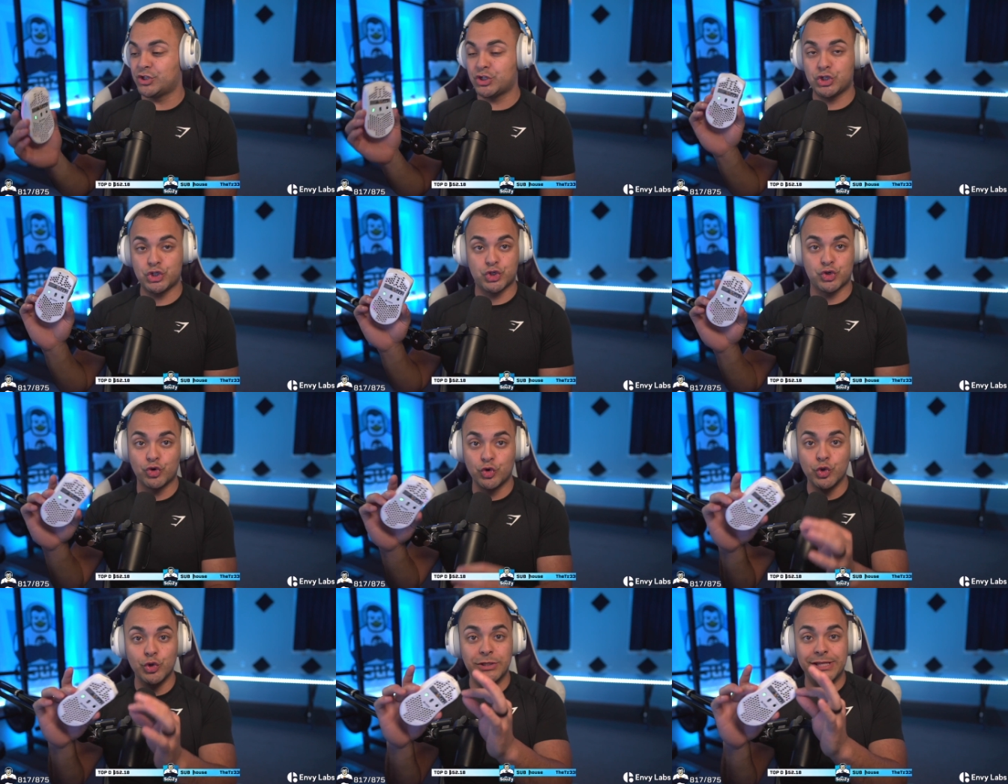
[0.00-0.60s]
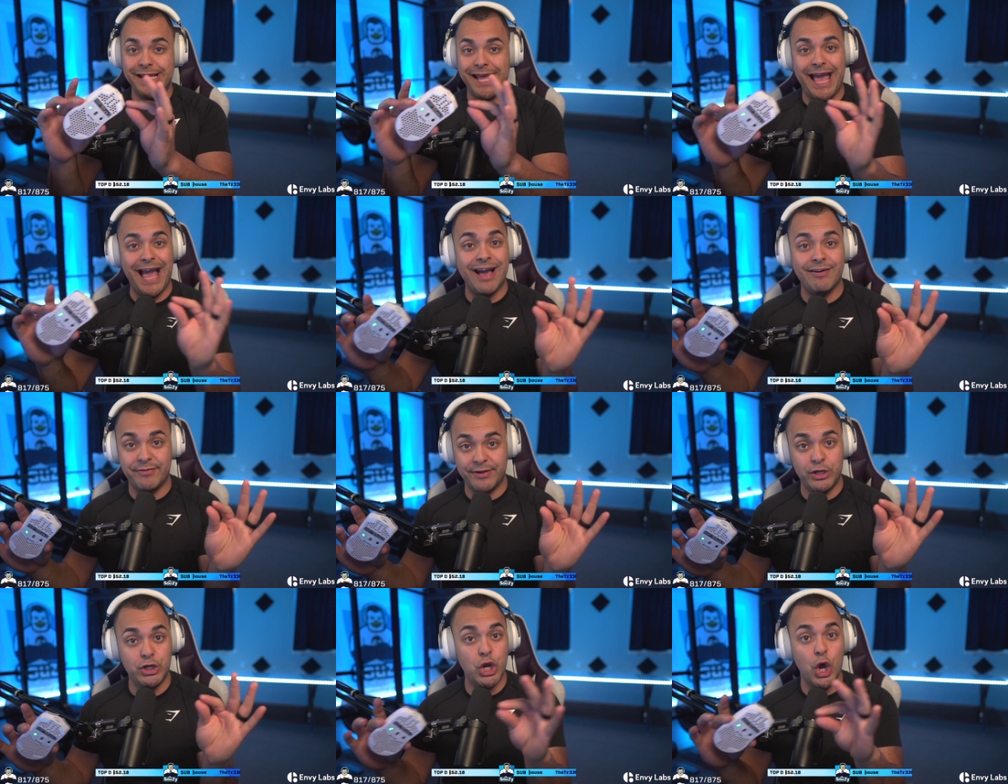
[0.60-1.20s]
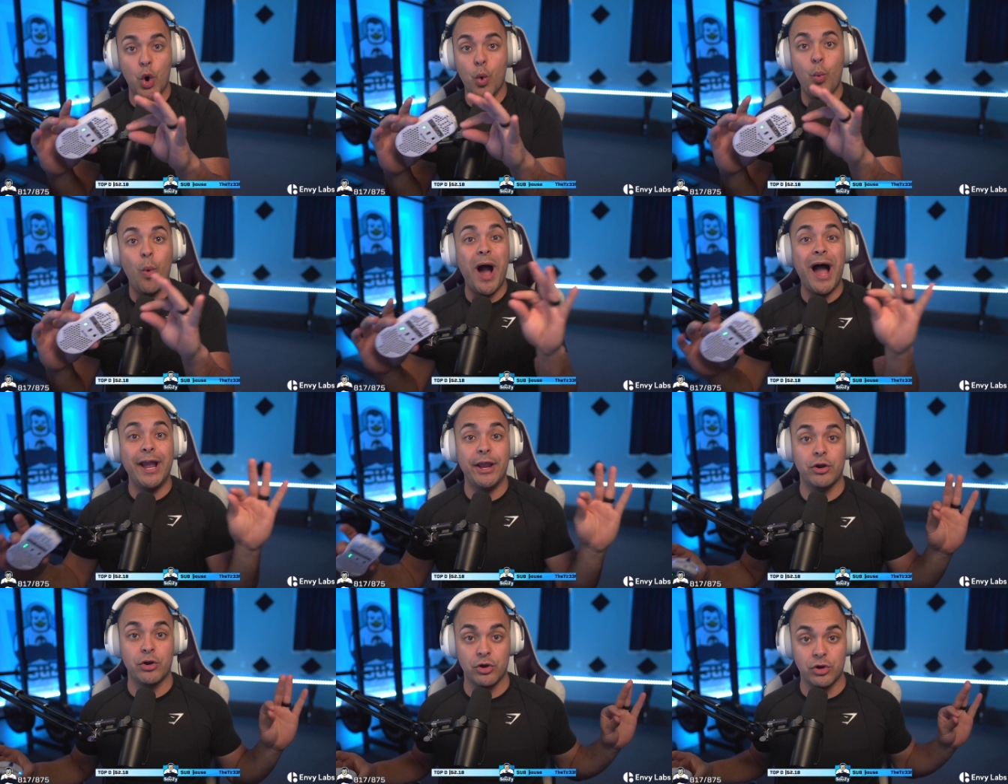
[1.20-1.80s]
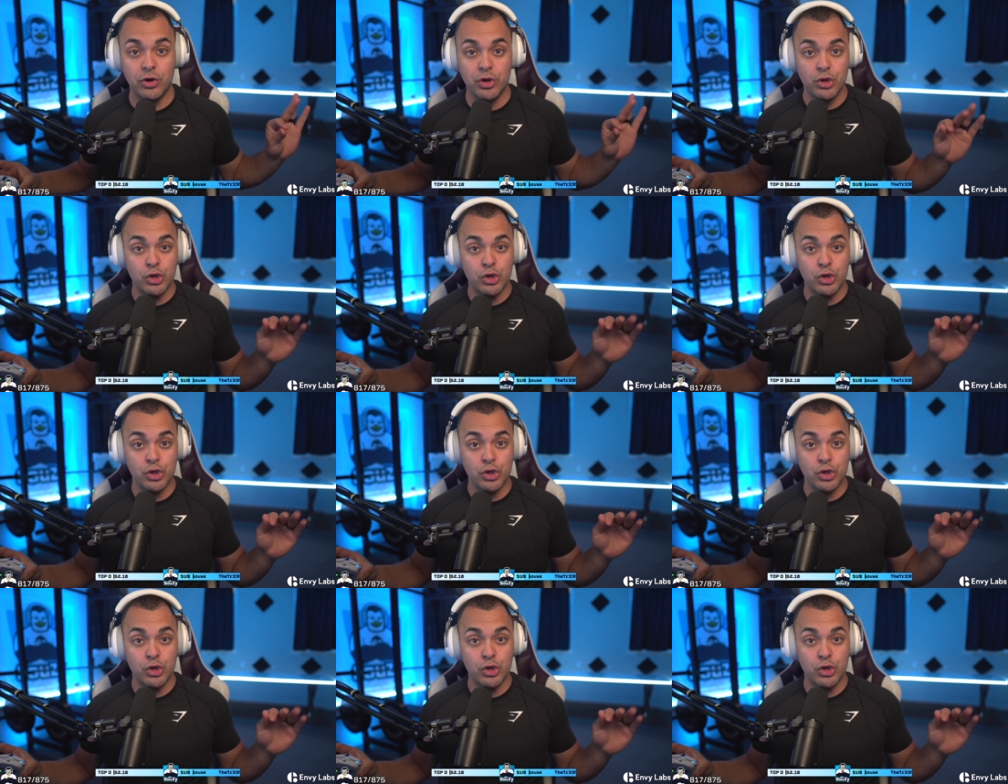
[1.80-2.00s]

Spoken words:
truly having no wire.